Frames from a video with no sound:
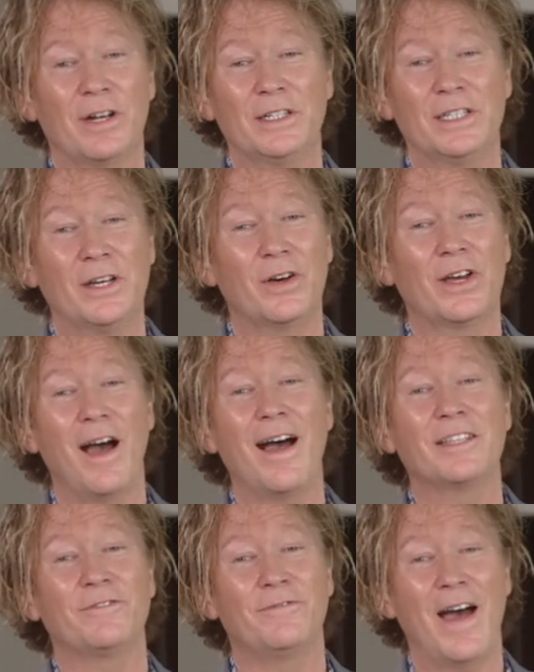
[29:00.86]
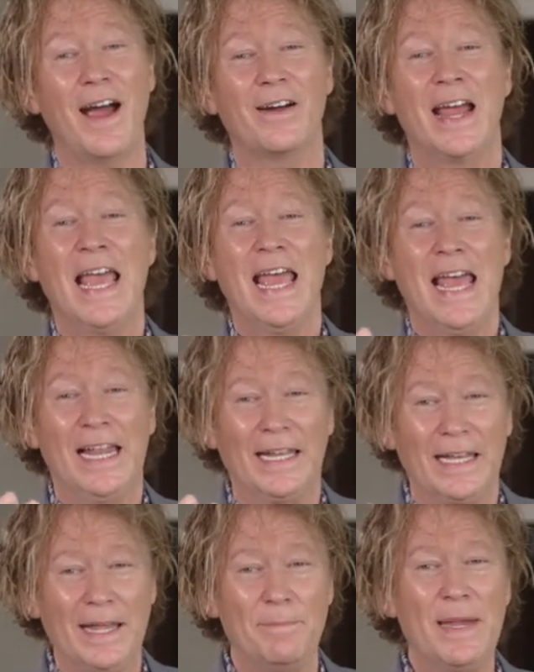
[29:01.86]
until God's fire
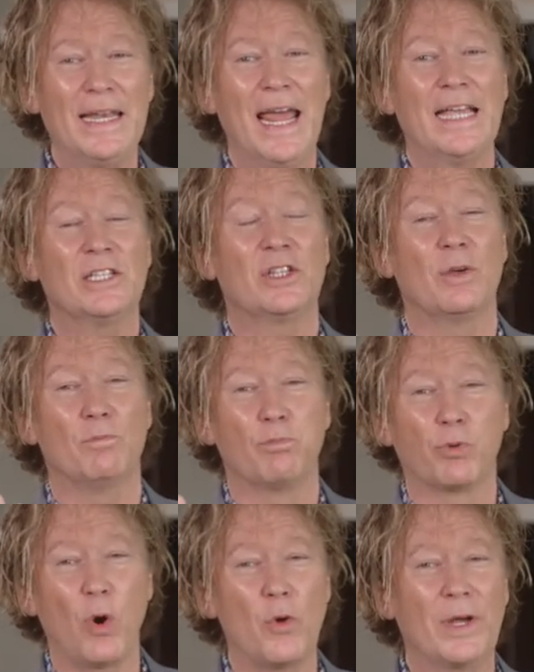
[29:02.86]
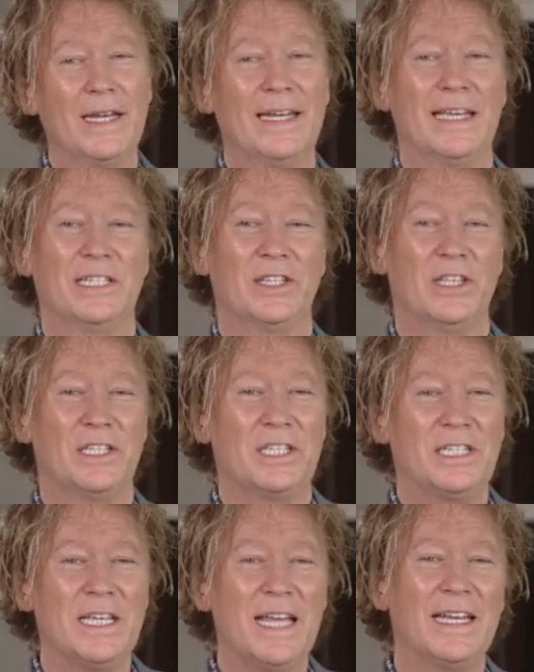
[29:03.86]
eliminates the brokenness, the
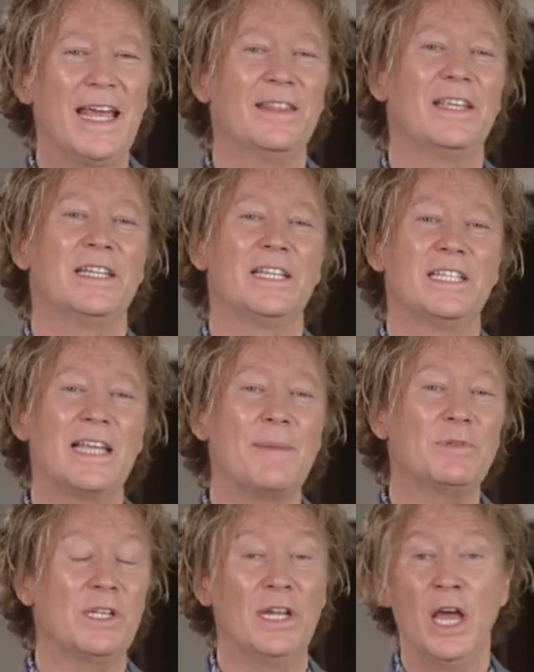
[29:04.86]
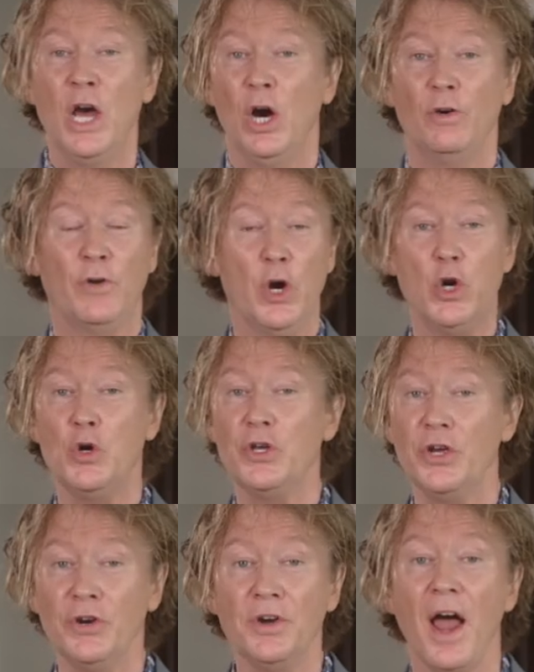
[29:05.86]
sin, and the deception of who
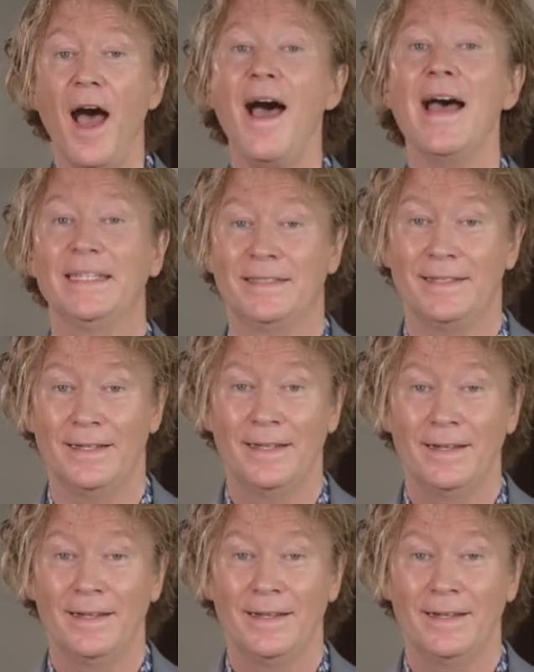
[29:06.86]
you're not.